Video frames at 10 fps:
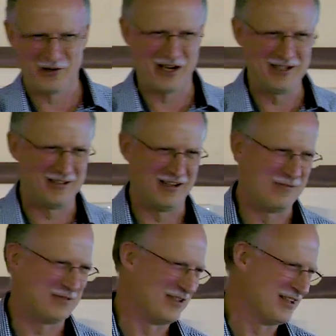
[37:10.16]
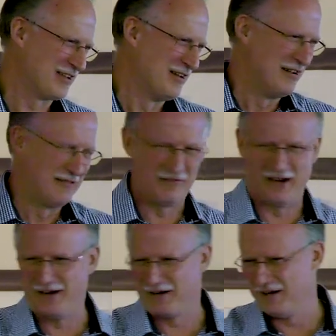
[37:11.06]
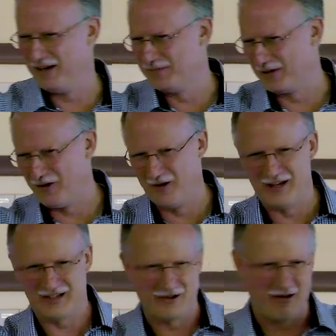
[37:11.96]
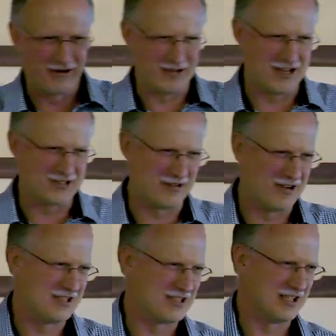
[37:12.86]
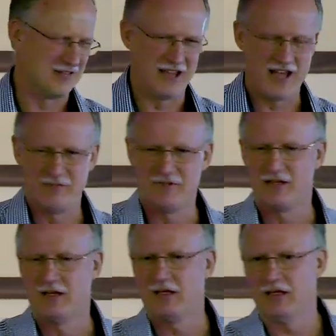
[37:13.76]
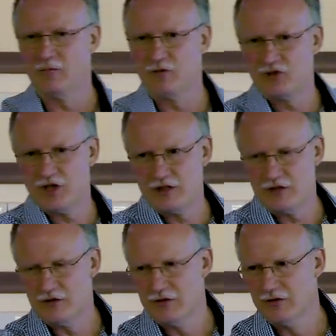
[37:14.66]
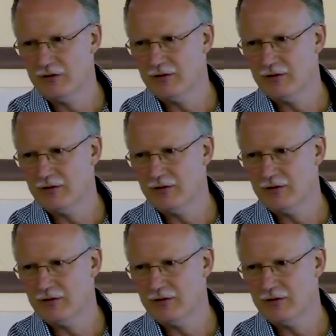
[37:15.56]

hurricane comes and this fire comes and all that, all kinds of crazy stuff that happens, it won't shake you.